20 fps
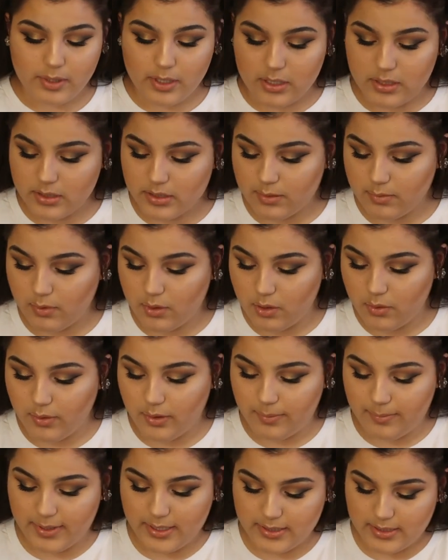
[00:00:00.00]
on some more
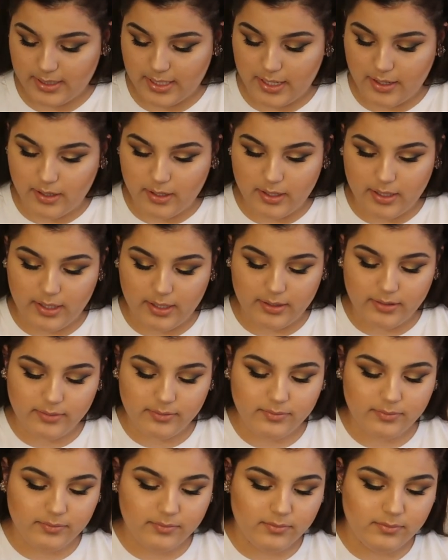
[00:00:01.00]

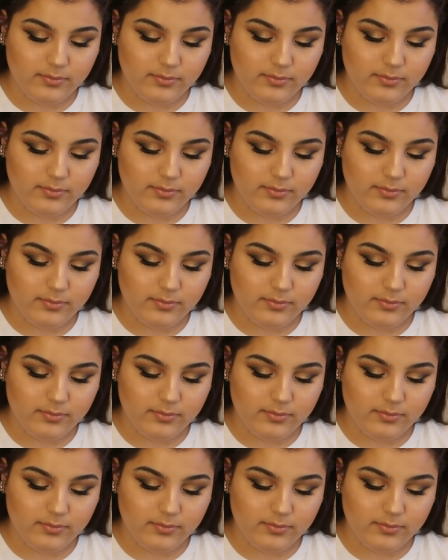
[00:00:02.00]
mascara.